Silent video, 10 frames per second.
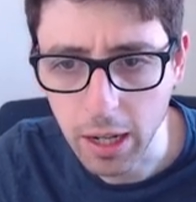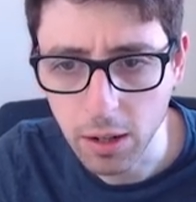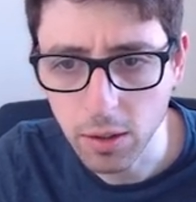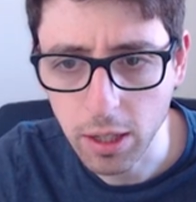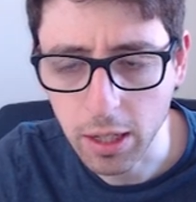and
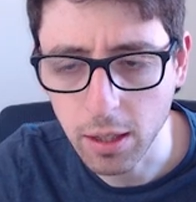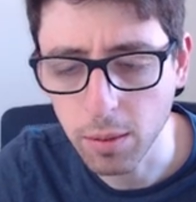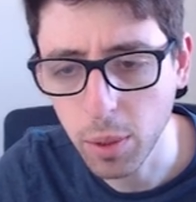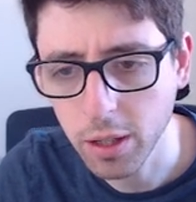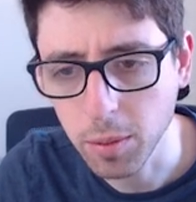now it
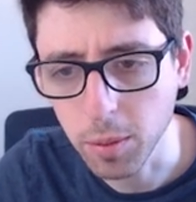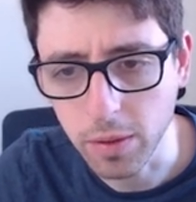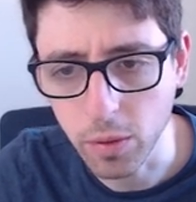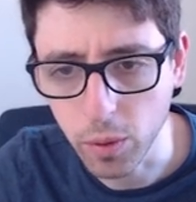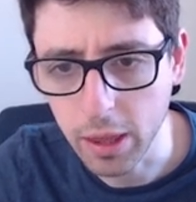can possibly
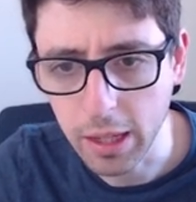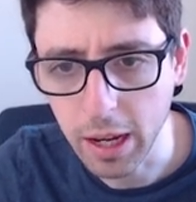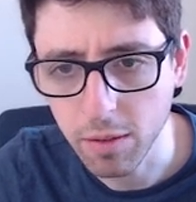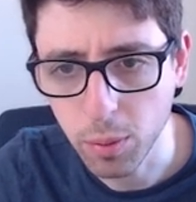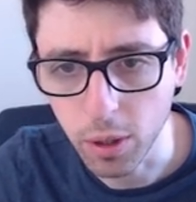even win
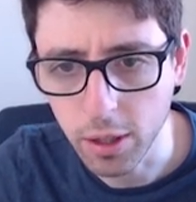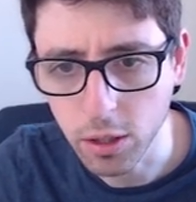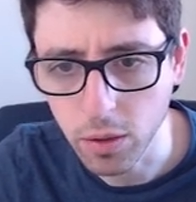the f pawn.